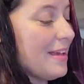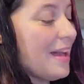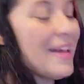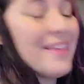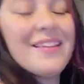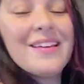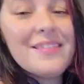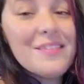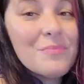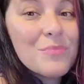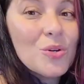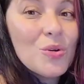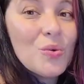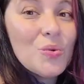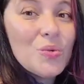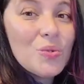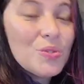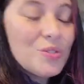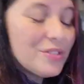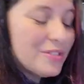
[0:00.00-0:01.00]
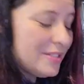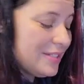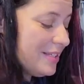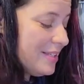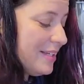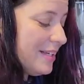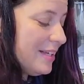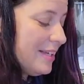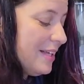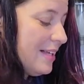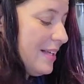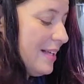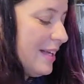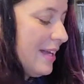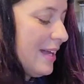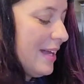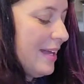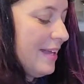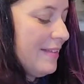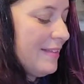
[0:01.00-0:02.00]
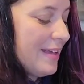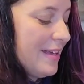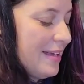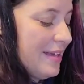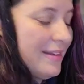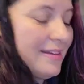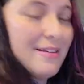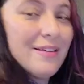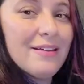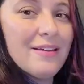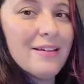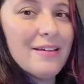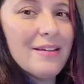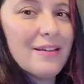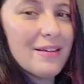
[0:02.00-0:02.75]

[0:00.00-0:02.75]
I let them cool, and then